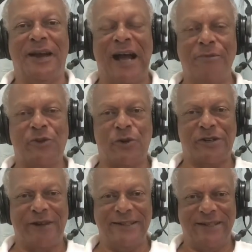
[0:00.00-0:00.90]
I'm George
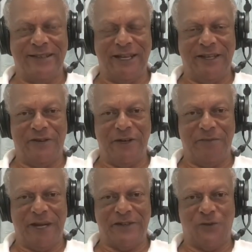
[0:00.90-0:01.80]
Grant, and thank you very
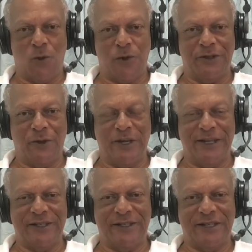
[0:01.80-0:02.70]
much for joining
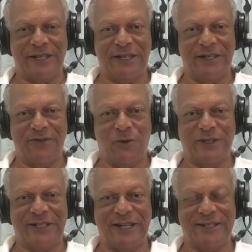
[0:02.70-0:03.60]
us for
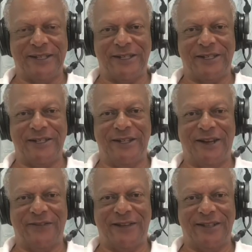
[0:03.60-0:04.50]
today's edition
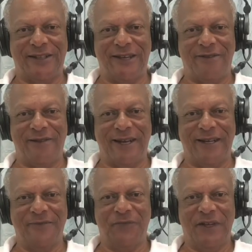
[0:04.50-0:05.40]
of Gudday Grenada.